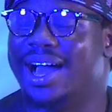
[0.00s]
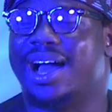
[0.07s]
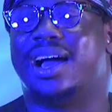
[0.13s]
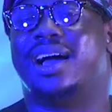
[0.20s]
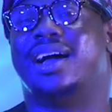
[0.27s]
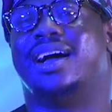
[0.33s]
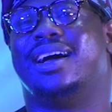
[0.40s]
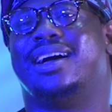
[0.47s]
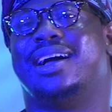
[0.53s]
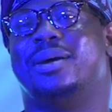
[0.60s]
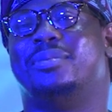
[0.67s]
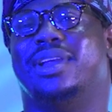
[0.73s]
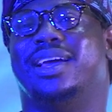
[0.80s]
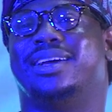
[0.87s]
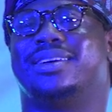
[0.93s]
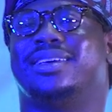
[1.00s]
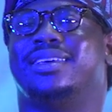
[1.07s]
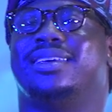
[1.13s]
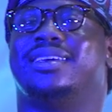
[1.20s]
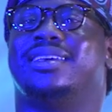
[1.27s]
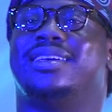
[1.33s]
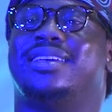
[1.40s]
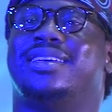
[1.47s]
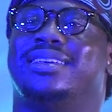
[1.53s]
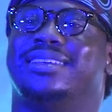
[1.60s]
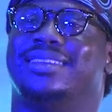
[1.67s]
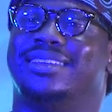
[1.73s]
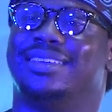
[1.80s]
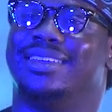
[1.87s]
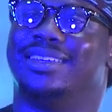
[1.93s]
I'm like, this
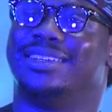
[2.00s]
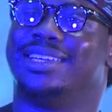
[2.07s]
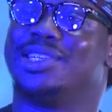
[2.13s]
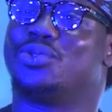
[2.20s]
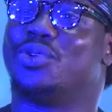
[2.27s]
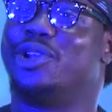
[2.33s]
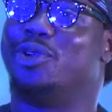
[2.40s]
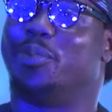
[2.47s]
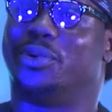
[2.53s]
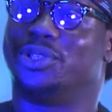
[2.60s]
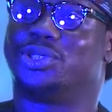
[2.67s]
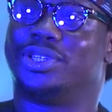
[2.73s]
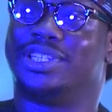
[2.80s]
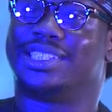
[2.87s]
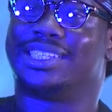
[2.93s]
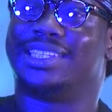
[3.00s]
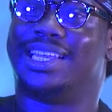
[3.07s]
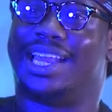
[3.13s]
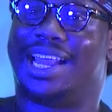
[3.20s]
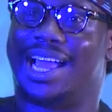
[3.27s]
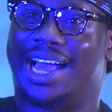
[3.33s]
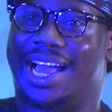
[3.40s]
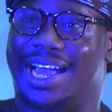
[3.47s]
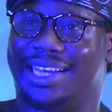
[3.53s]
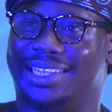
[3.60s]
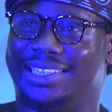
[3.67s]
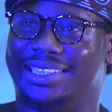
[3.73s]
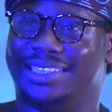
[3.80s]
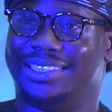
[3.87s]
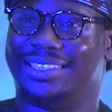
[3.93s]
is one opportunity that I had
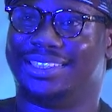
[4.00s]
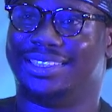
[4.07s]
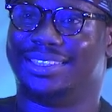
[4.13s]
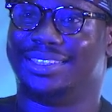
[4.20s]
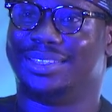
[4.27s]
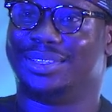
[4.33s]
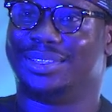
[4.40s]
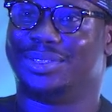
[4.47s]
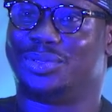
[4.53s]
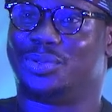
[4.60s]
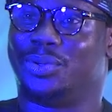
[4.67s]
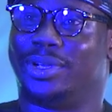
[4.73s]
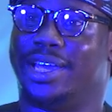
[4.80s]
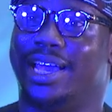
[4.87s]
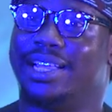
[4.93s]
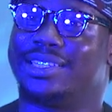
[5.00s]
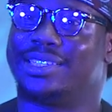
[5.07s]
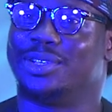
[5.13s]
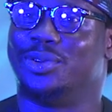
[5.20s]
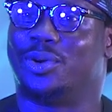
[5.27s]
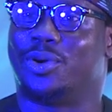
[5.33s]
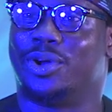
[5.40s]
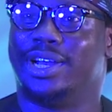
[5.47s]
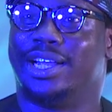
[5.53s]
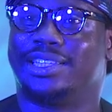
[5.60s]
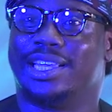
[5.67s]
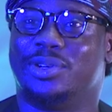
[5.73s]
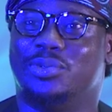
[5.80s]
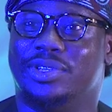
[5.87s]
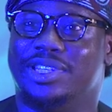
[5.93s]
to get
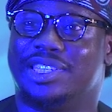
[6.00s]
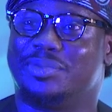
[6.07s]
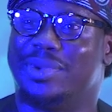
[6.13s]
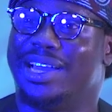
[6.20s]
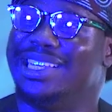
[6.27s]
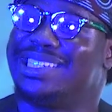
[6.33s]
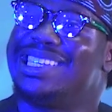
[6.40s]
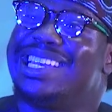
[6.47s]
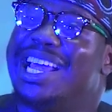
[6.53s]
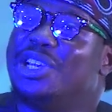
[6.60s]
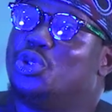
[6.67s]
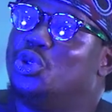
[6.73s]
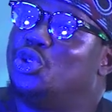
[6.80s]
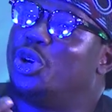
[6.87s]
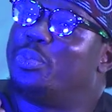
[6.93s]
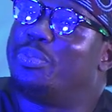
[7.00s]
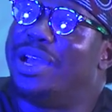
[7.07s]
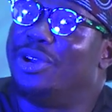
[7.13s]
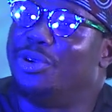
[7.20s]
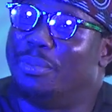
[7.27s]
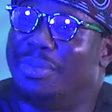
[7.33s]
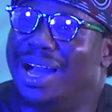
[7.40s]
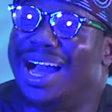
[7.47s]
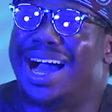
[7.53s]
connected with this man. He said I should drop my number.